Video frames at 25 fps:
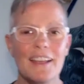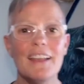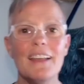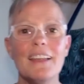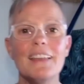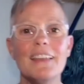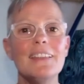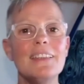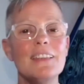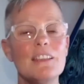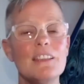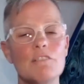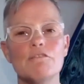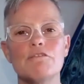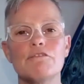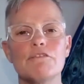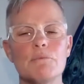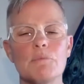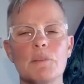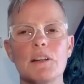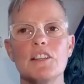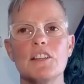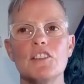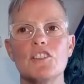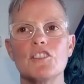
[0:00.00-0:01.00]
any
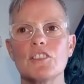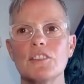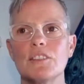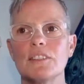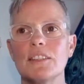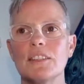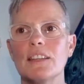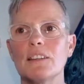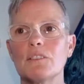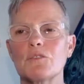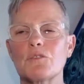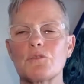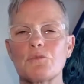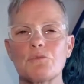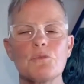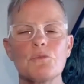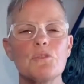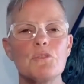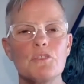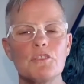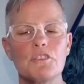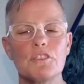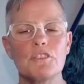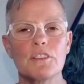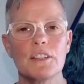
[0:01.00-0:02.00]
information, our
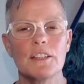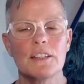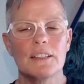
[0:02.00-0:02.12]
truth,